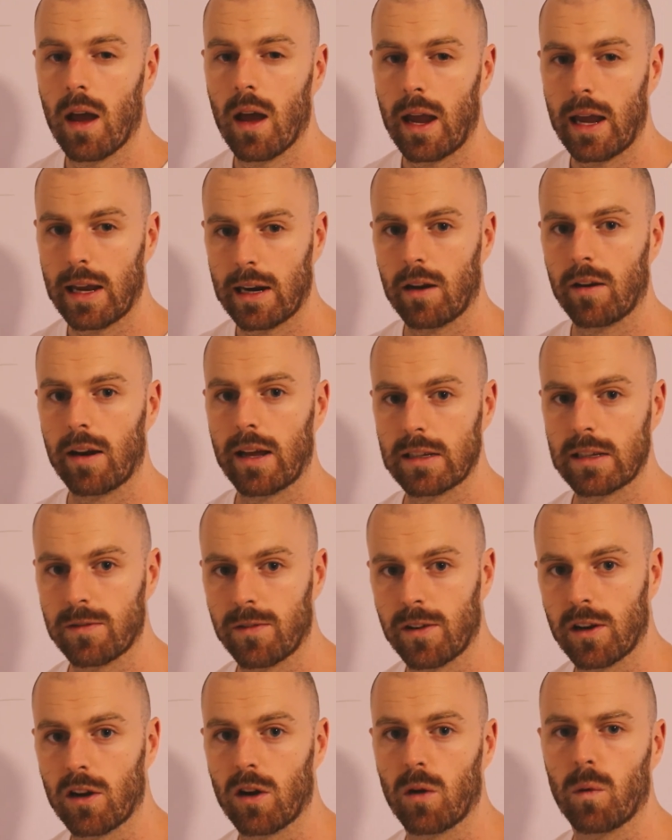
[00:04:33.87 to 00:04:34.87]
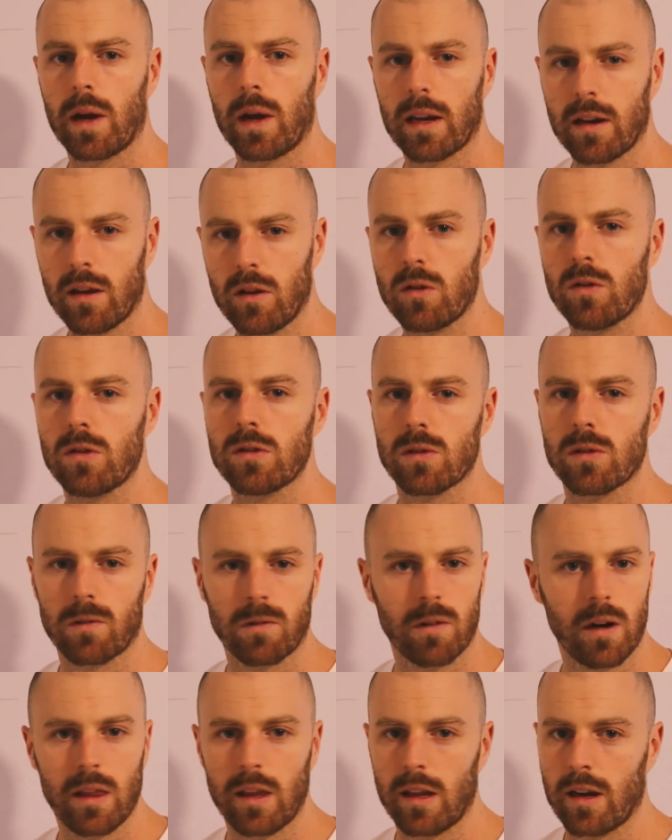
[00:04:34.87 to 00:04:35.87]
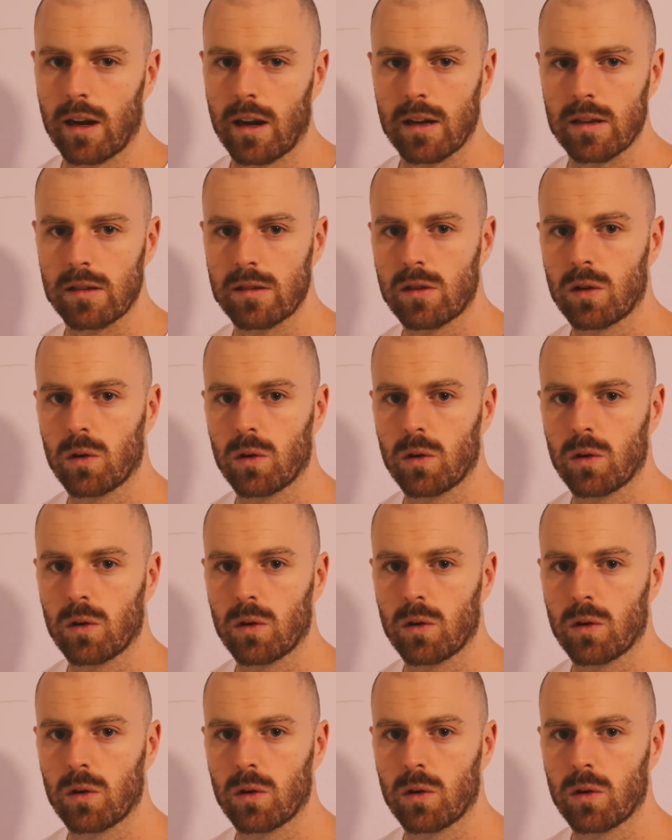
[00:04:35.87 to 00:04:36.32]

In our next video, we're going to use a really nice